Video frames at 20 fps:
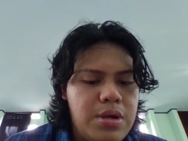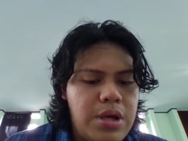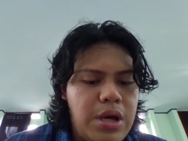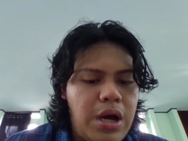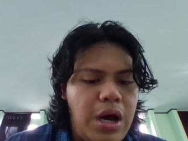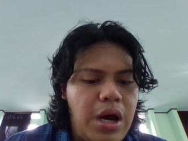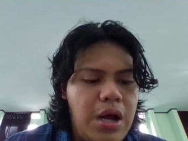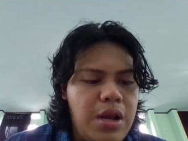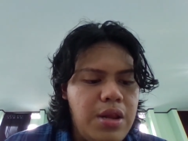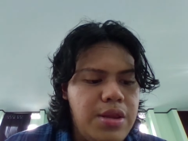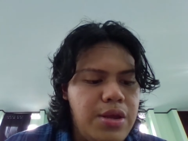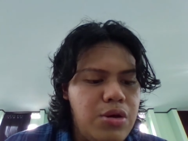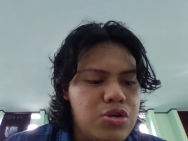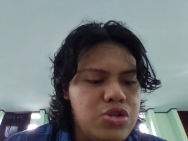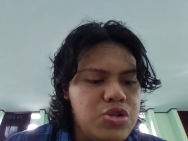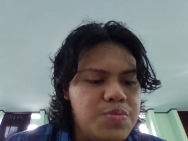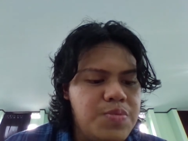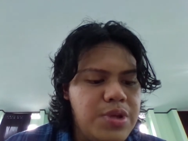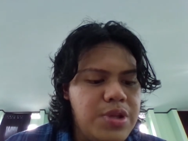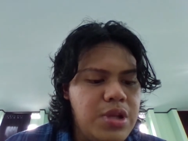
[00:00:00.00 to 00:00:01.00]
All the
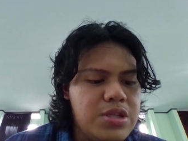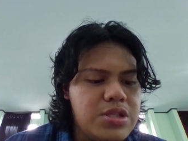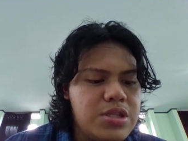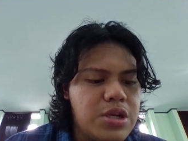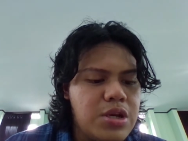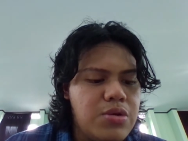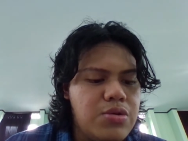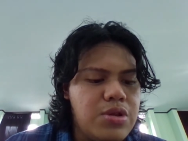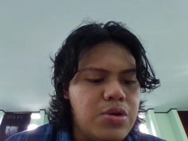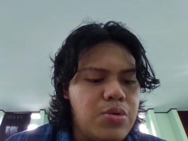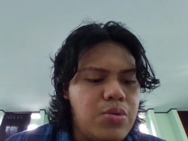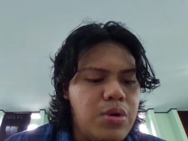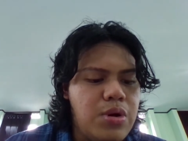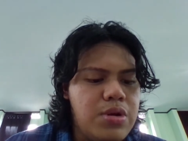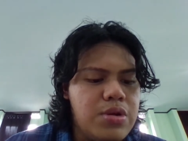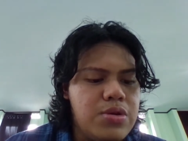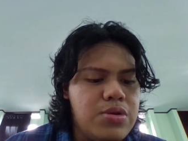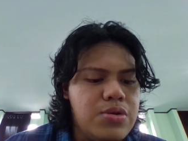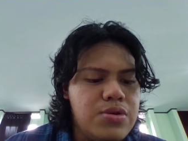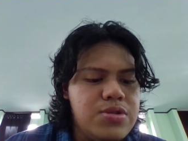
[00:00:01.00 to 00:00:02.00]
hospitals around the world
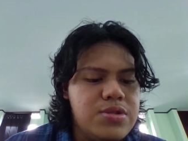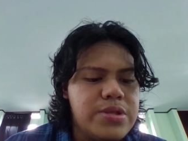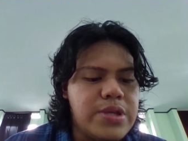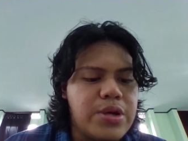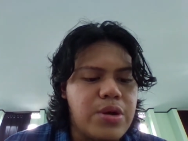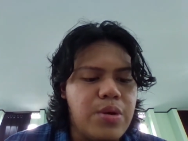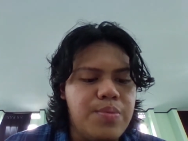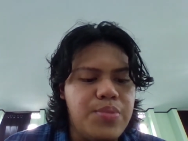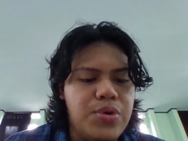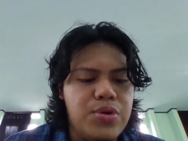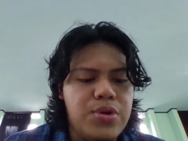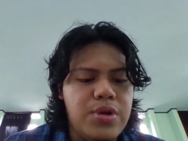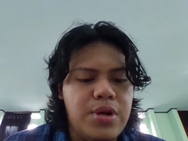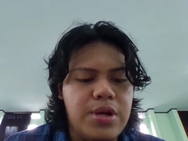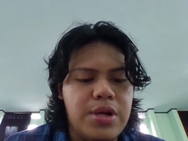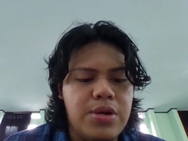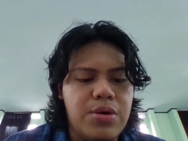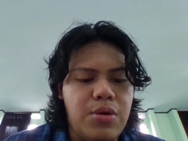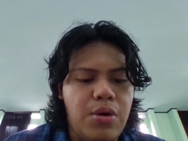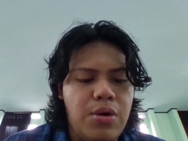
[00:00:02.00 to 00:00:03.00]
use the computer
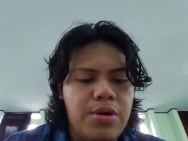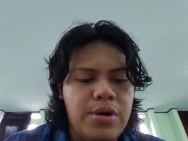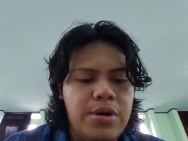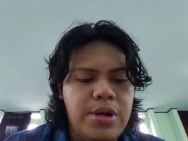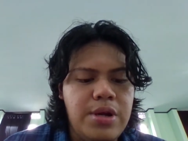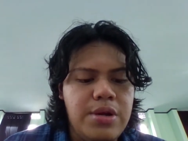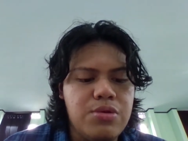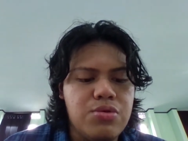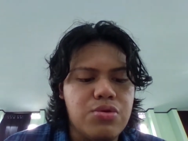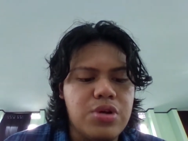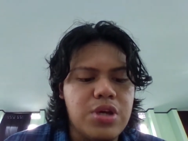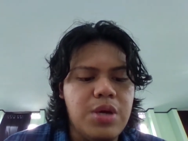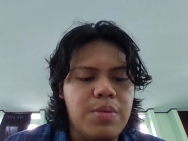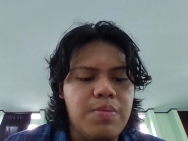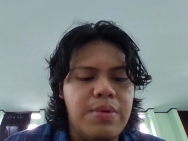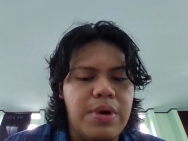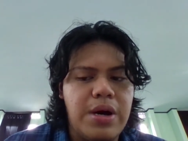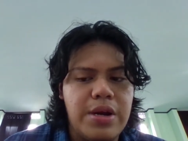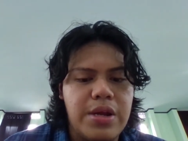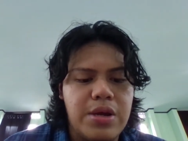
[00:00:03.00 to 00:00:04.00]
in order to keep
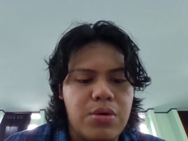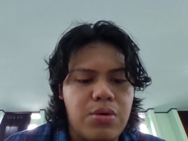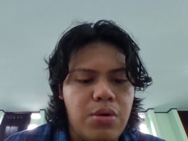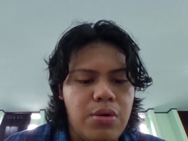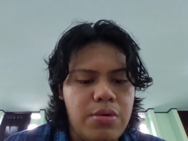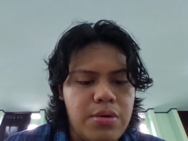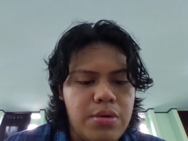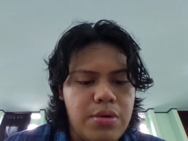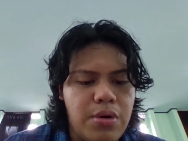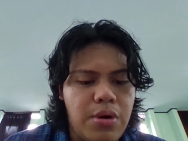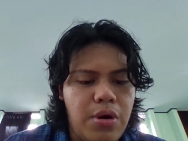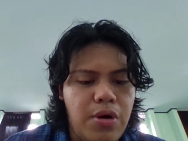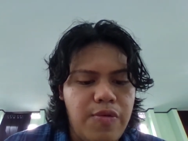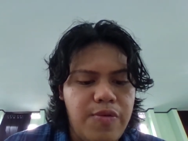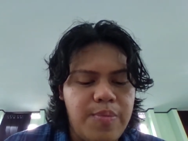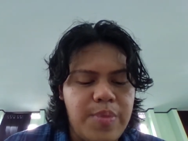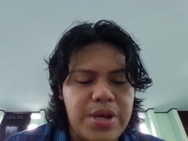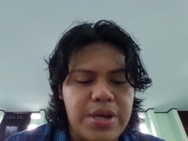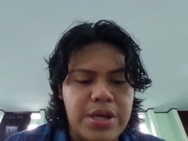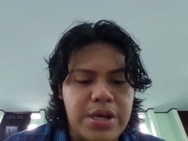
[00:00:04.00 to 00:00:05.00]
a record of
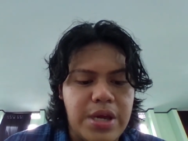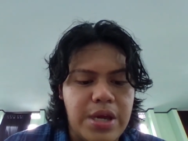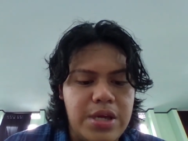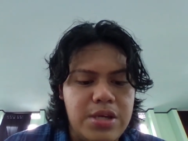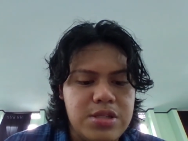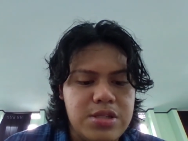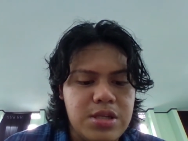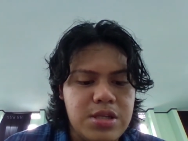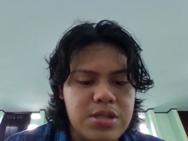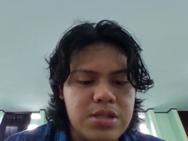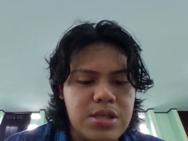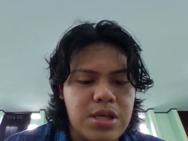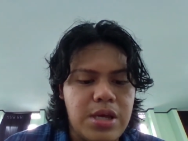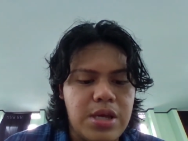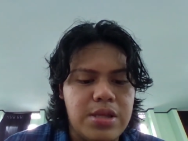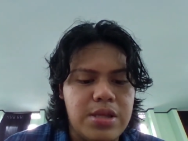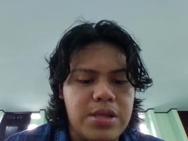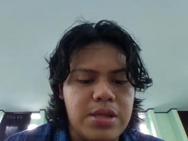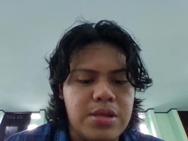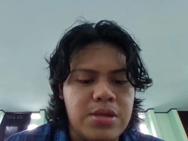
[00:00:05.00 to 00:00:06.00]
medications
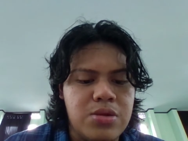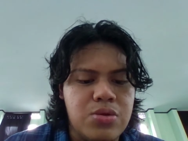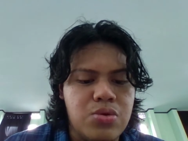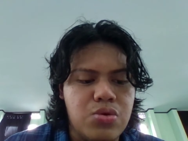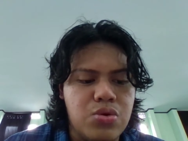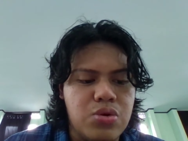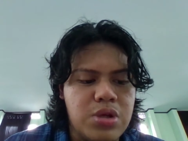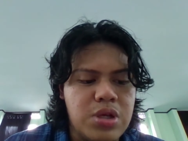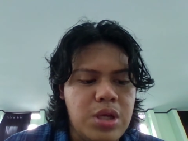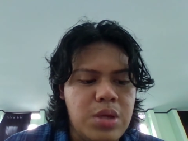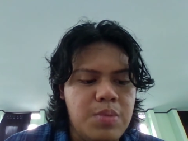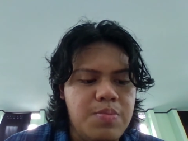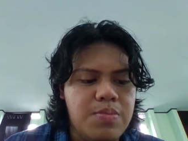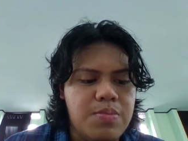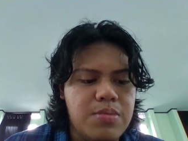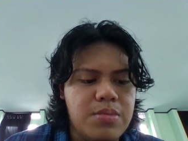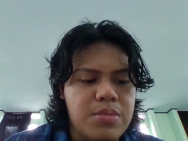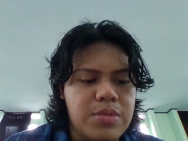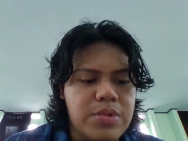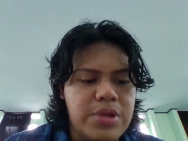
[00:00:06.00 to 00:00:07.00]
and to keep
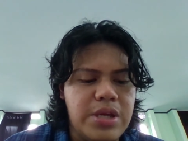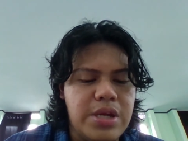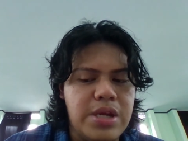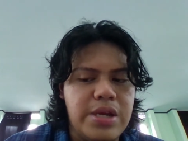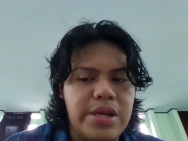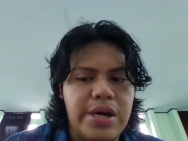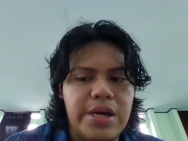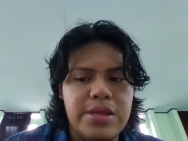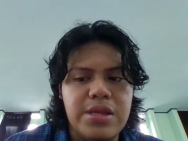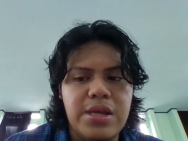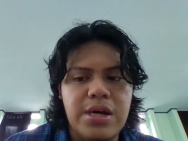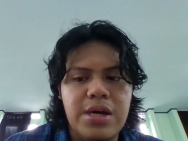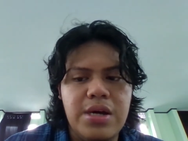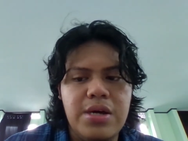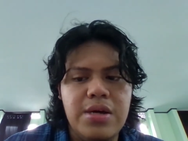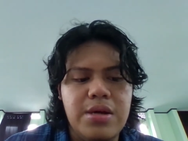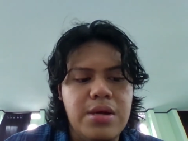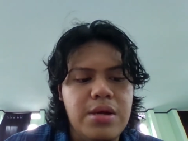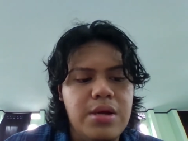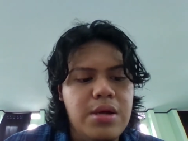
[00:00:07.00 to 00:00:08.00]
the data,
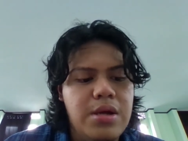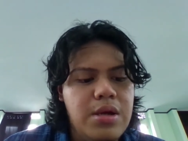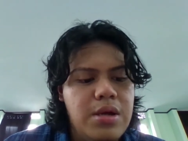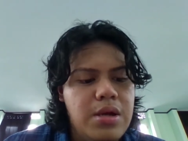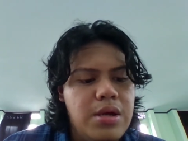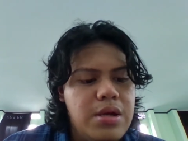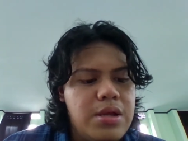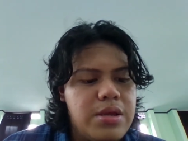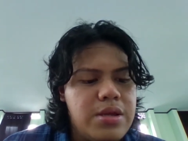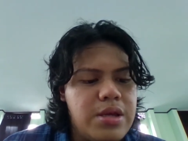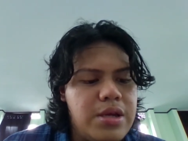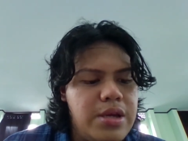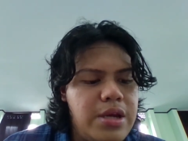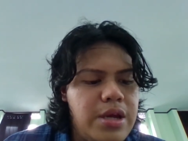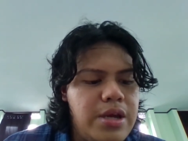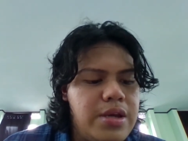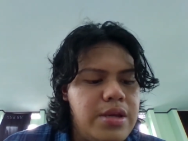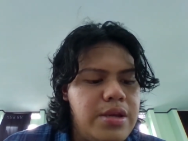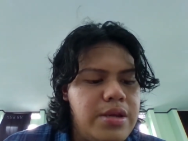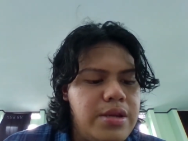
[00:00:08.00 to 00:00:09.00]
the,
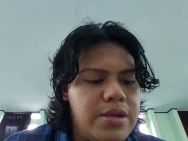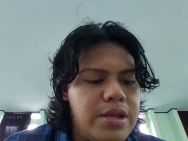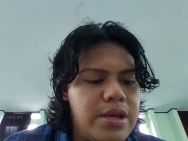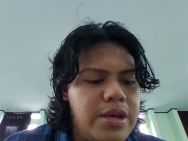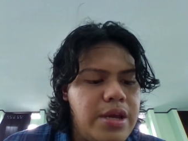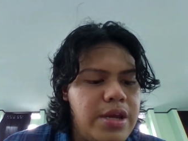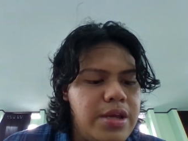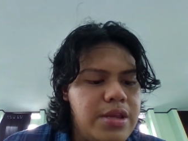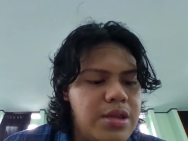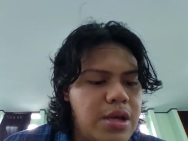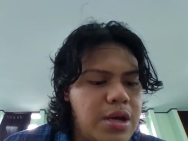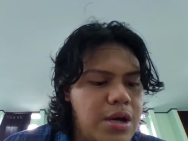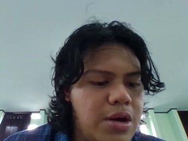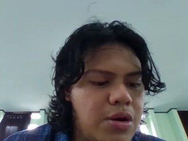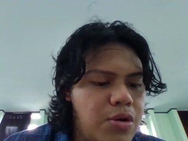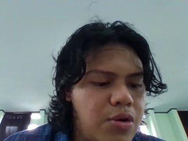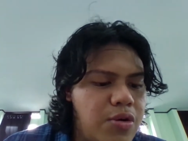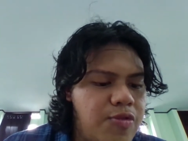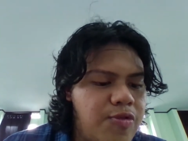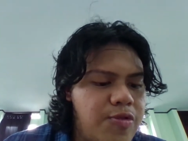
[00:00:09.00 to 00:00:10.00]
da- the data
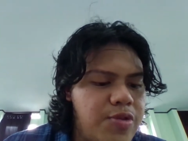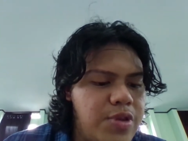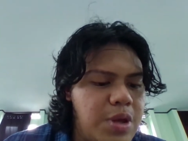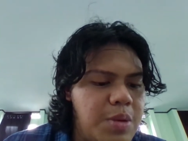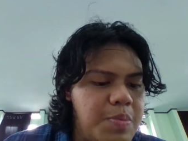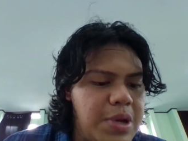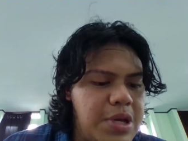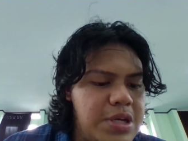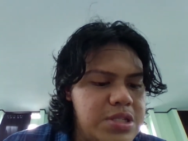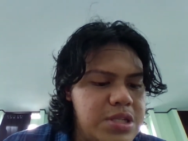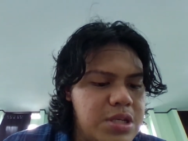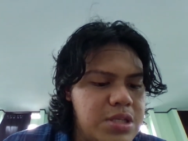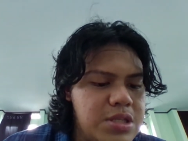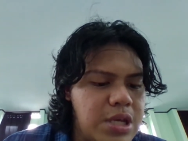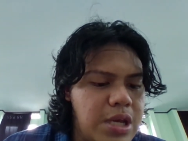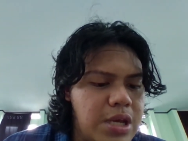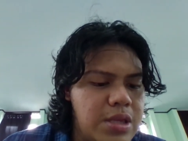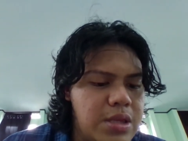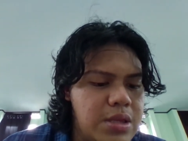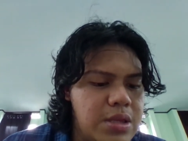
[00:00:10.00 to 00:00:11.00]
of the patients
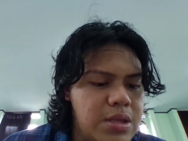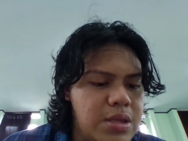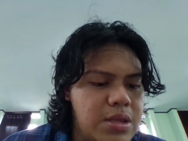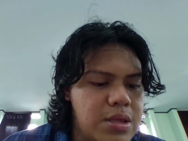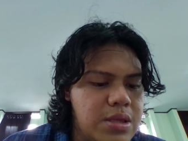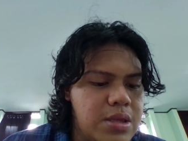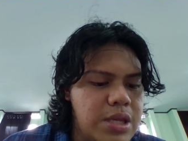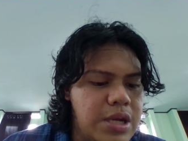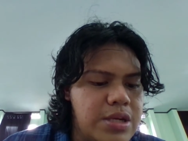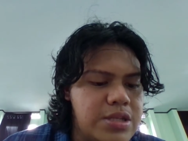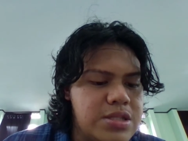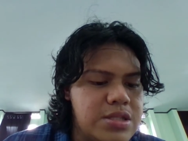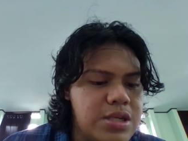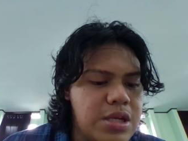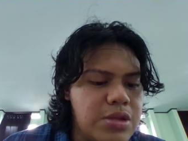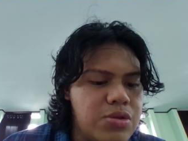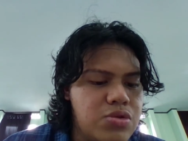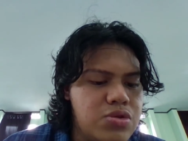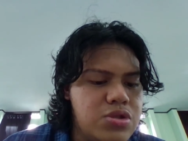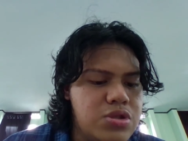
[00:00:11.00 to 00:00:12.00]
and their
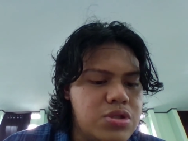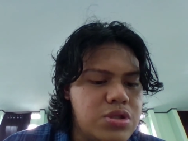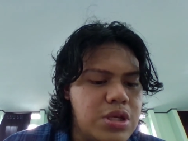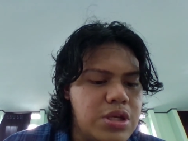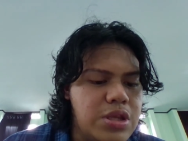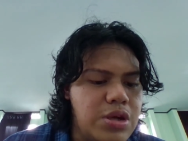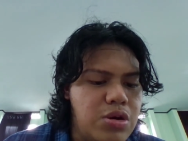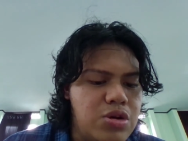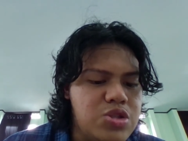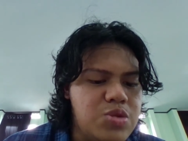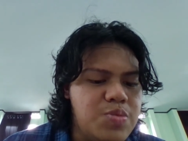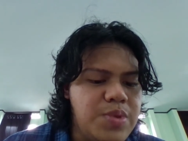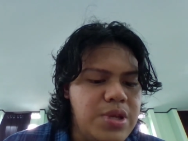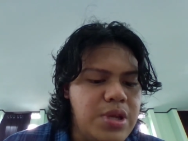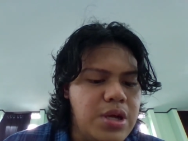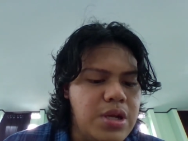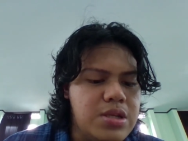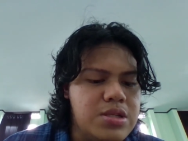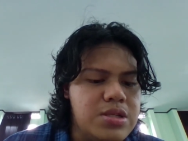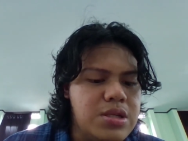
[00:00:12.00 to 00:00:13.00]
status in the
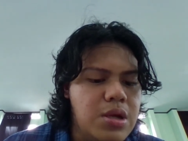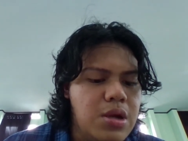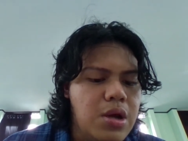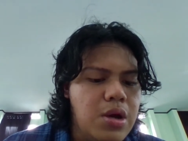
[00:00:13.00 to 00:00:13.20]
hospitals.